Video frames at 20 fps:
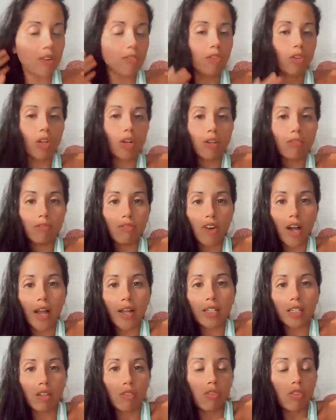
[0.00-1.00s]
I feel
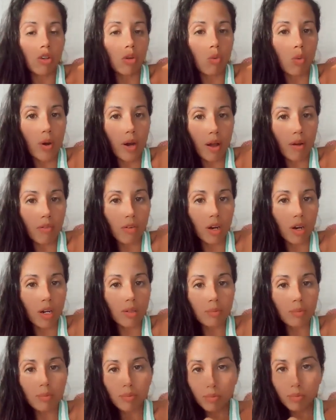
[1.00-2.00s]
confined. I feel
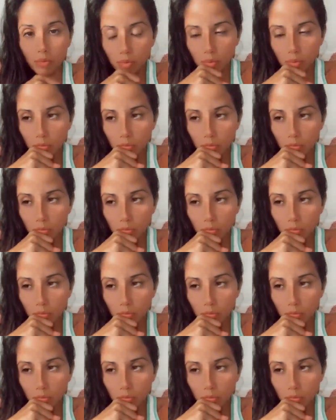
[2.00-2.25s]
whatever.